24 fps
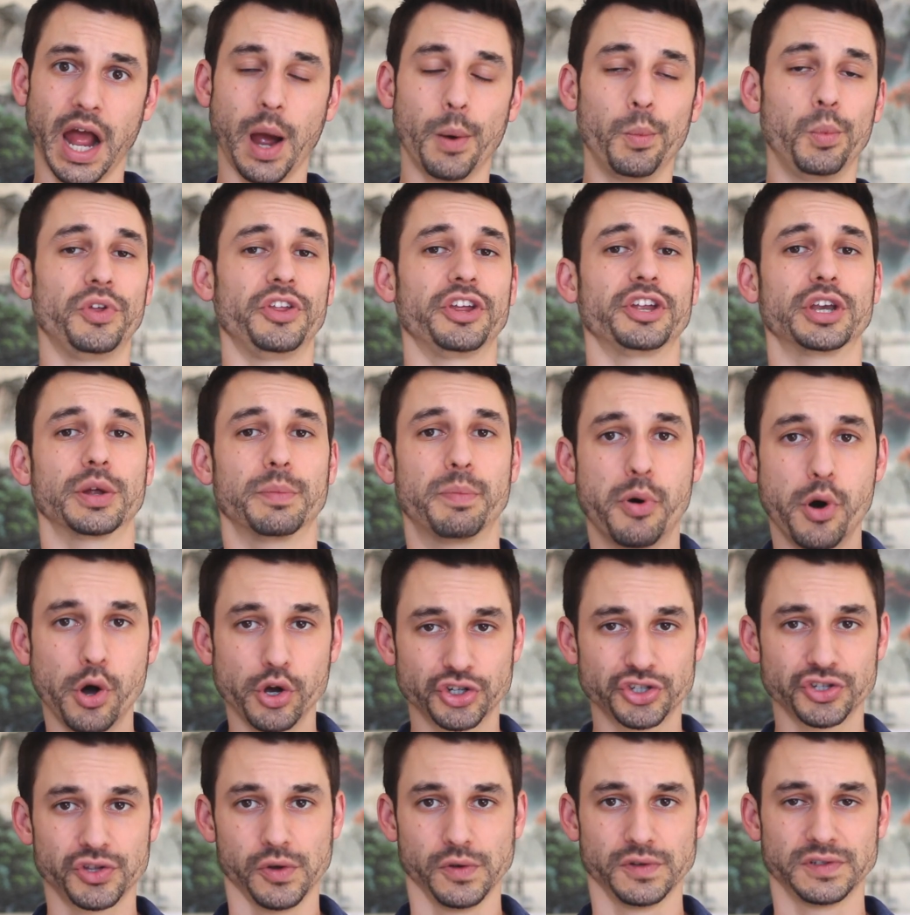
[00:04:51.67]
I'm willing to
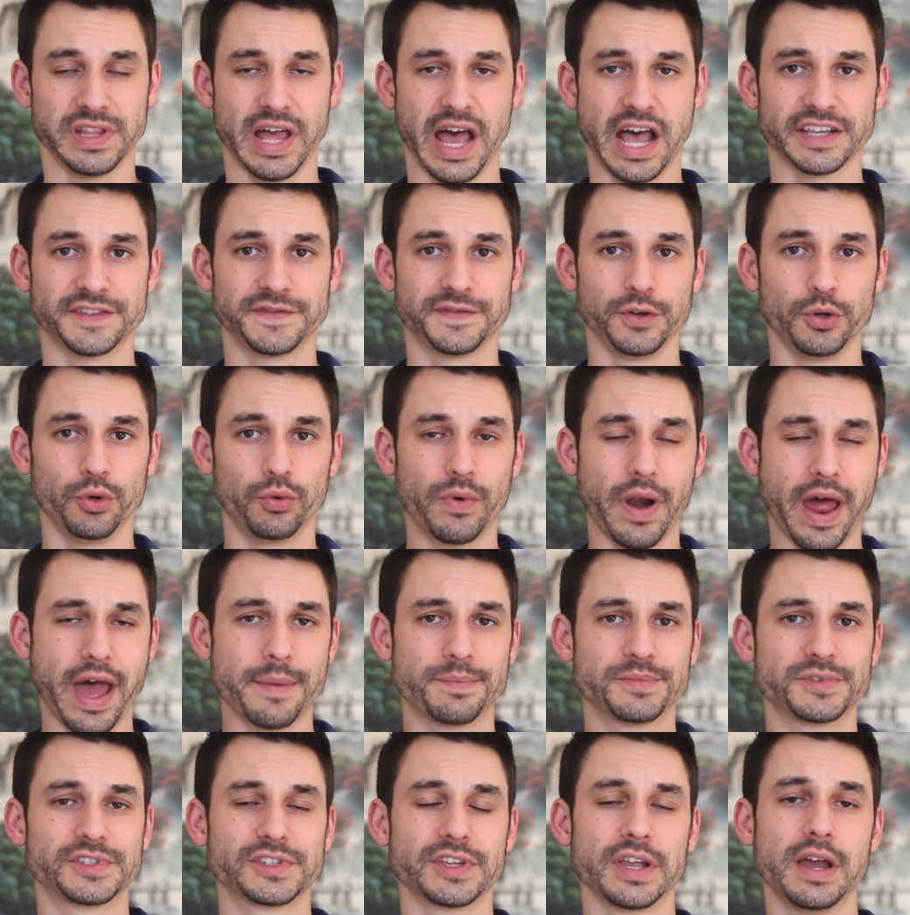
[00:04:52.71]
push those last few
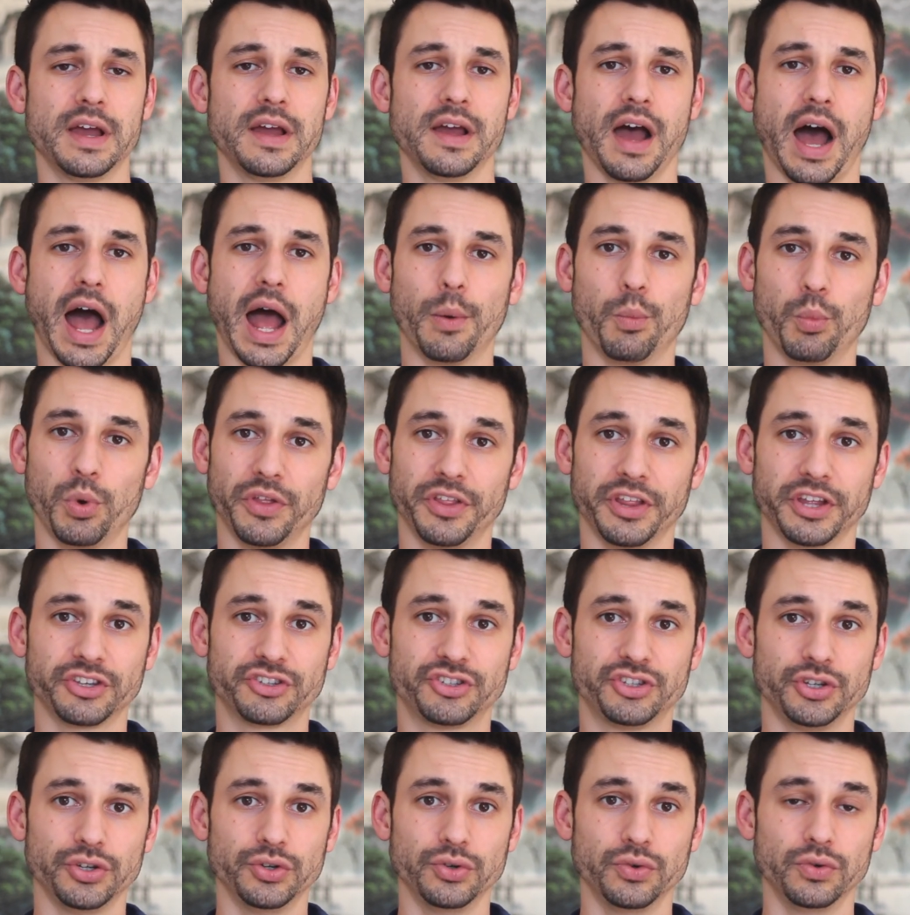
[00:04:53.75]
reps. I'm
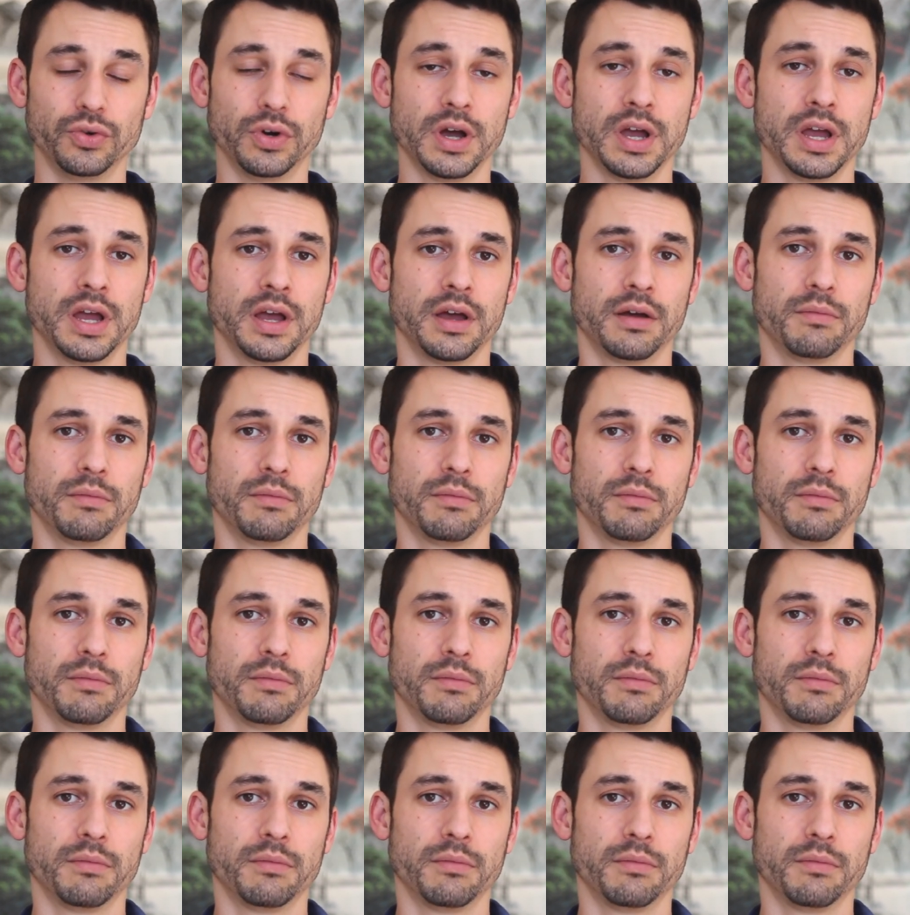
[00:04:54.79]
willing to